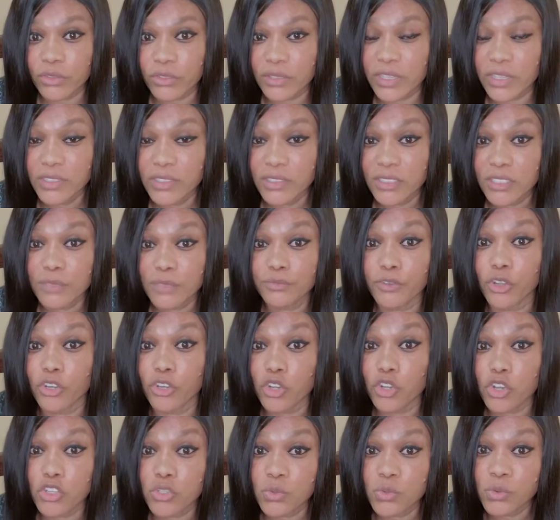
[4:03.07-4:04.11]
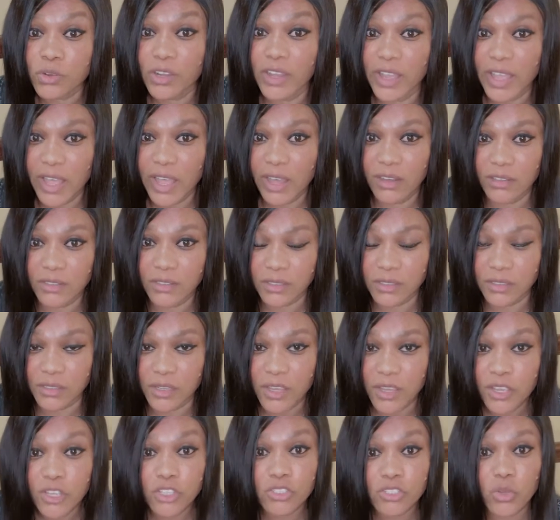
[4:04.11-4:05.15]
this is for those who are healthy
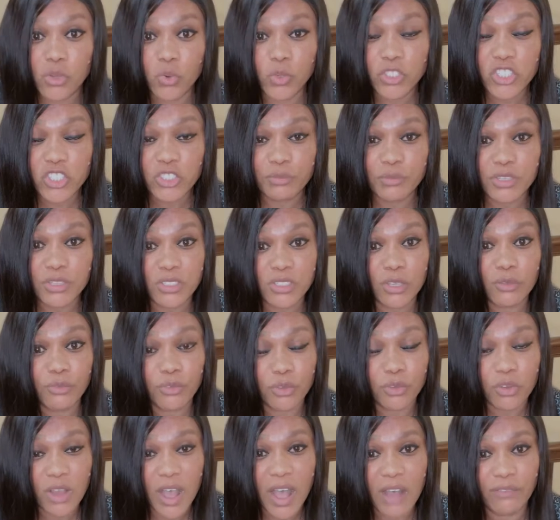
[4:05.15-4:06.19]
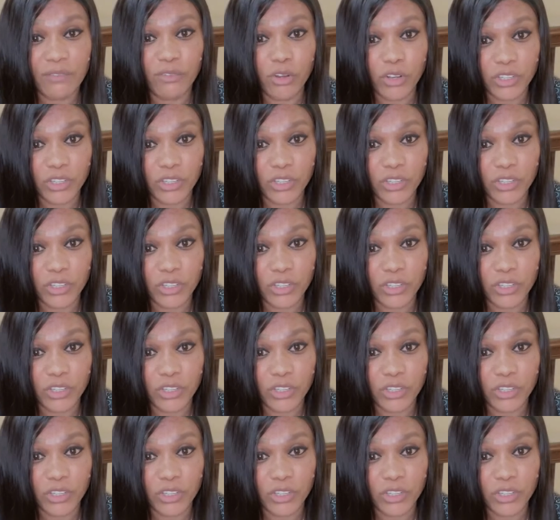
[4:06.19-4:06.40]
so which means if you have